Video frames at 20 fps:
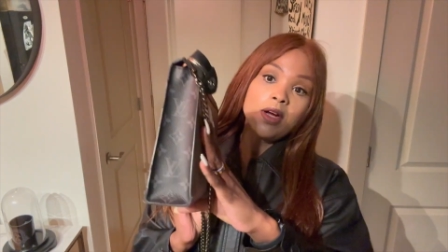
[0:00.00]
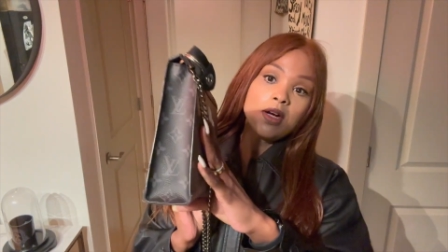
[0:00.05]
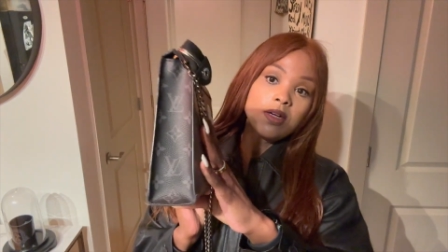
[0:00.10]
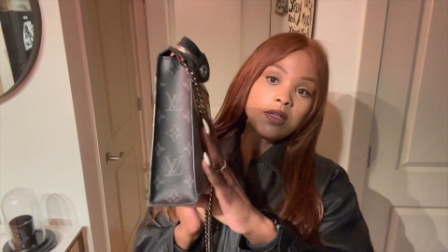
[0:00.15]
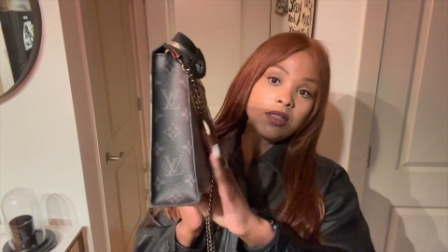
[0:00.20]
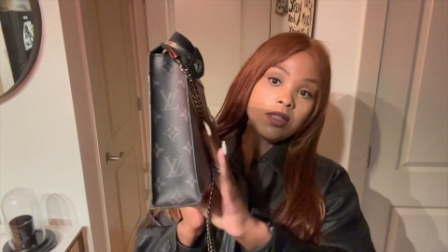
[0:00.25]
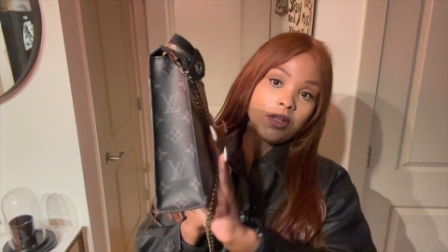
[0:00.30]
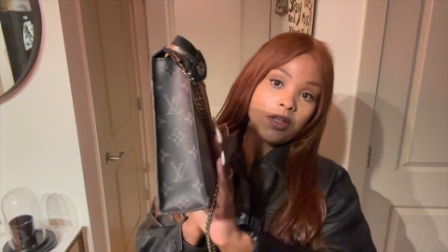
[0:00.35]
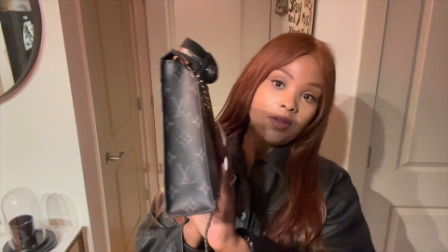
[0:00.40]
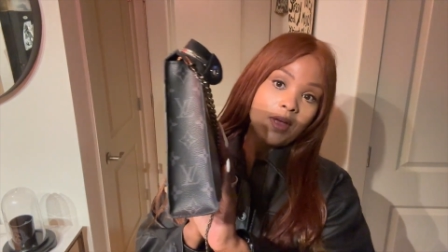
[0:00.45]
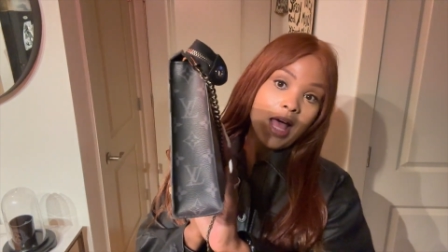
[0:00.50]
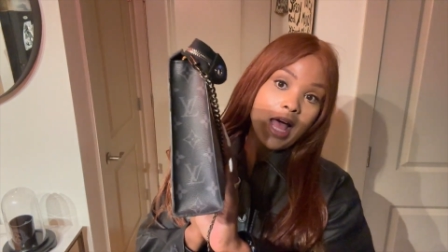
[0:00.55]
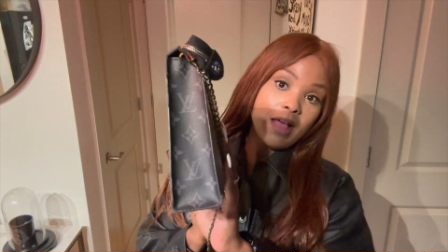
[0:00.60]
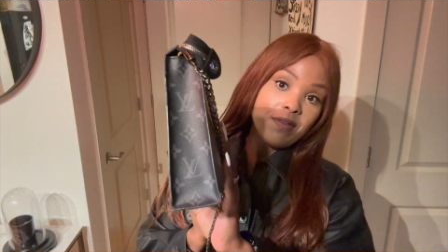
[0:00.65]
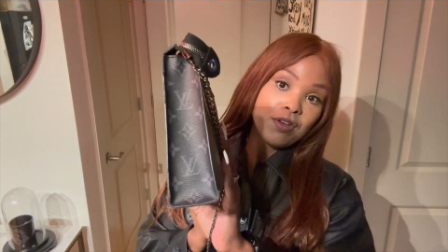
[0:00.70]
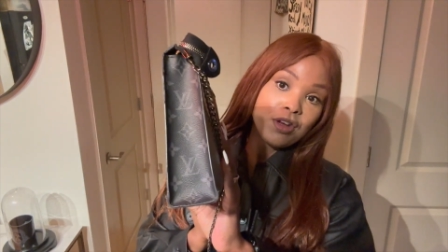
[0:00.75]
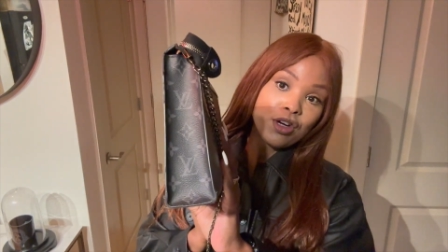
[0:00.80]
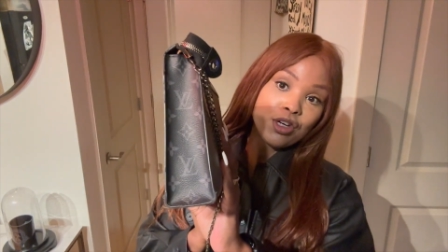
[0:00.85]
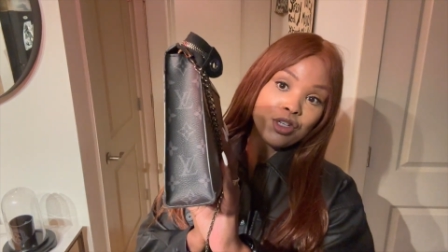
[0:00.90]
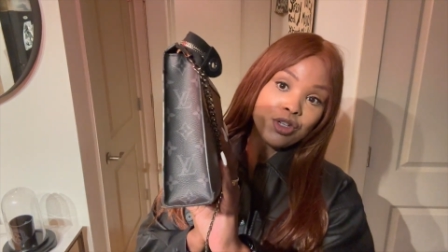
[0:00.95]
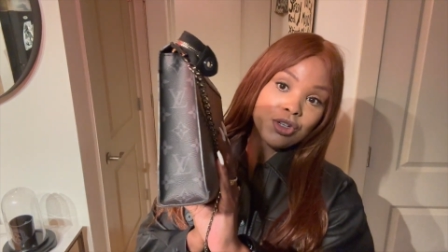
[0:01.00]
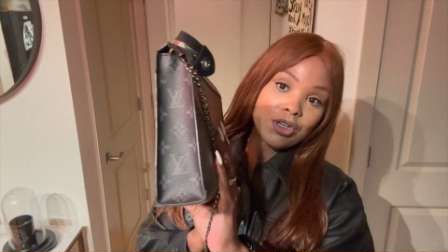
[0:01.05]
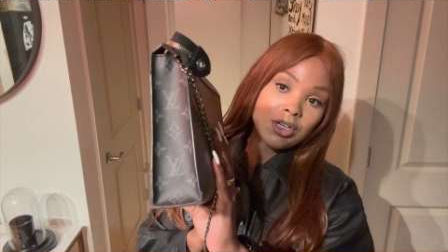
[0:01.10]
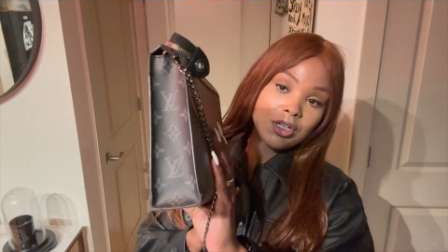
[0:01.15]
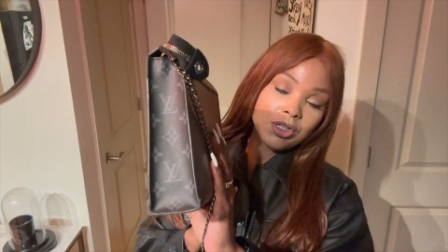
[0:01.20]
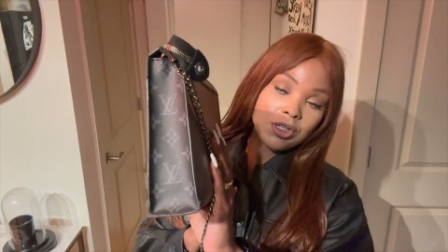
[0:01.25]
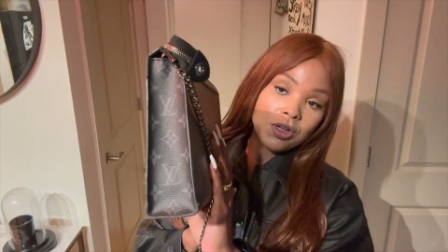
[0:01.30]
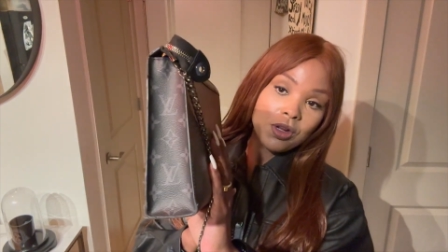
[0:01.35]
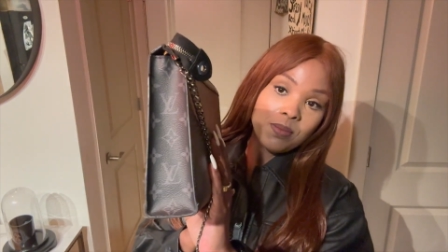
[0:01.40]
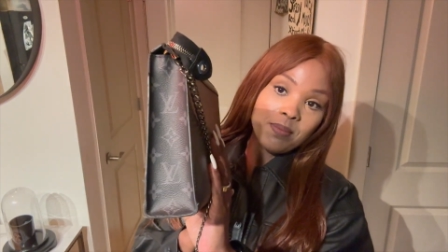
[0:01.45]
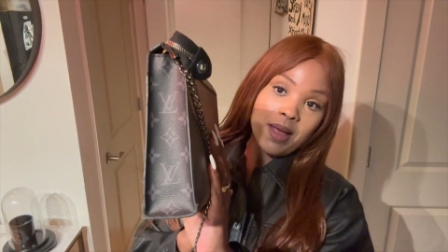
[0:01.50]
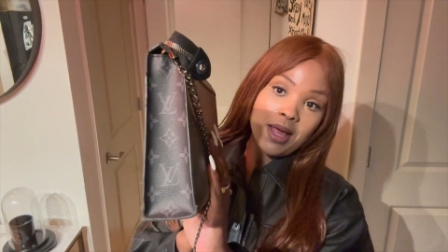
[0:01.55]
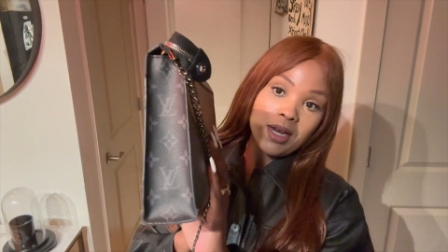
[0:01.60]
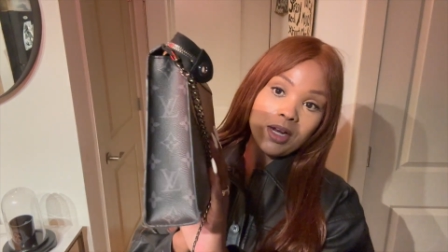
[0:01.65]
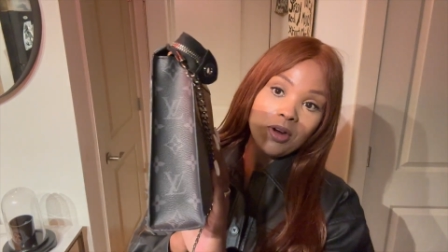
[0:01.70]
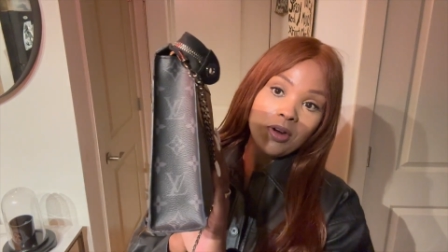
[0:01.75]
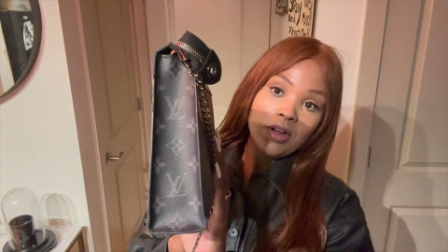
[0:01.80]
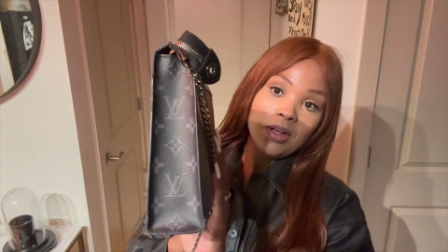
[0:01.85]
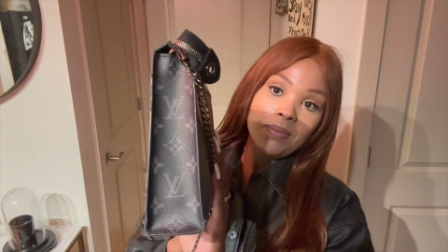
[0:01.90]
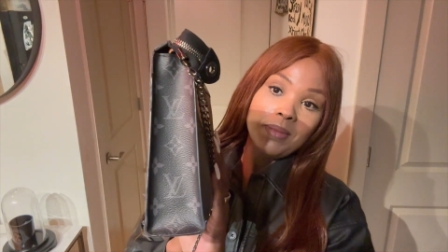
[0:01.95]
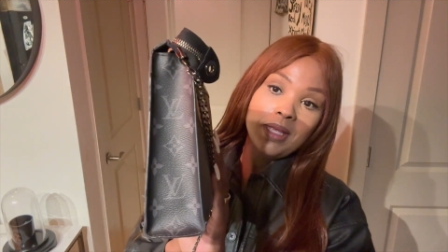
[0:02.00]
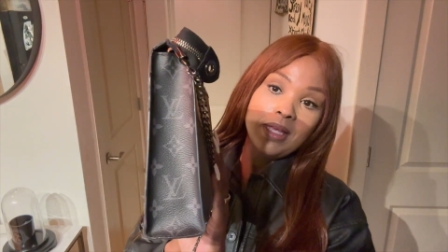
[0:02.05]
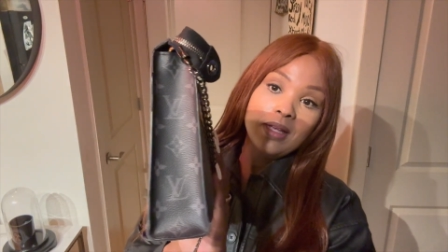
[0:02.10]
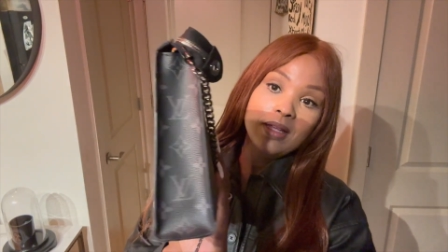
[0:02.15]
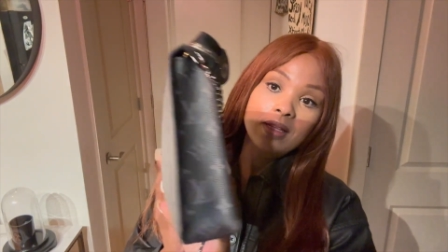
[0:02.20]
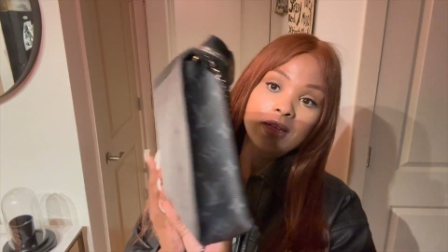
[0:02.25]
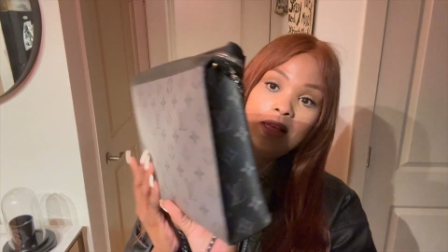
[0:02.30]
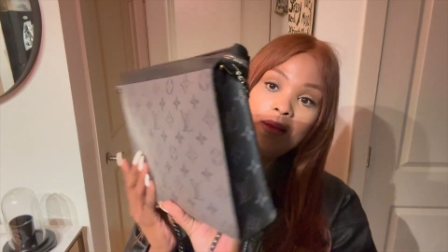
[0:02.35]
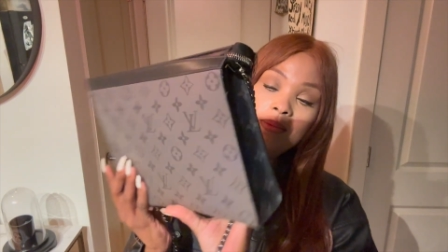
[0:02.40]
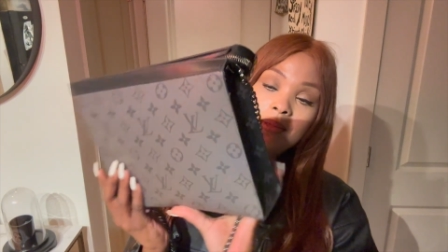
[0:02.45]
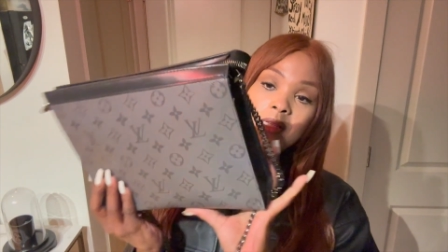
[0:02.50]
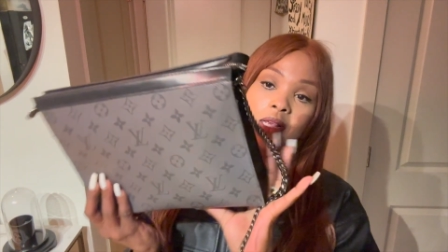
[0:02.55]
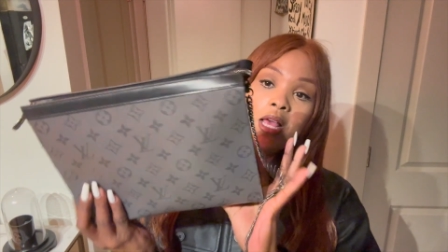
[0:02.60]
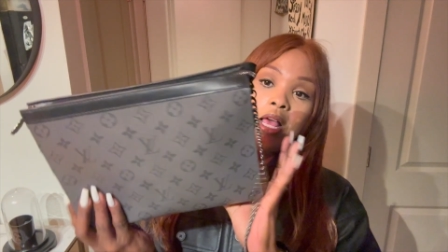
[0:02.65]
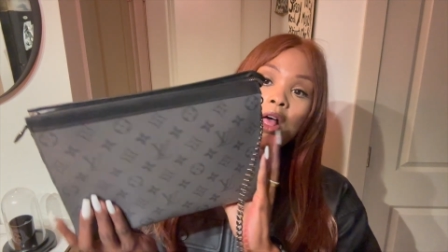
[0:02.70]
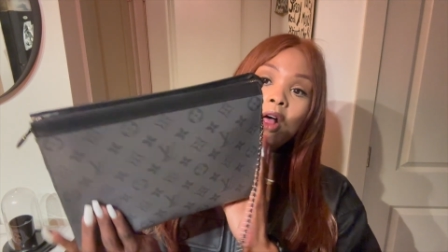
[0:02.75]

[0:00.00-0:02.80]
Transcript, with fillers: So you have your traditional monogram Eclipse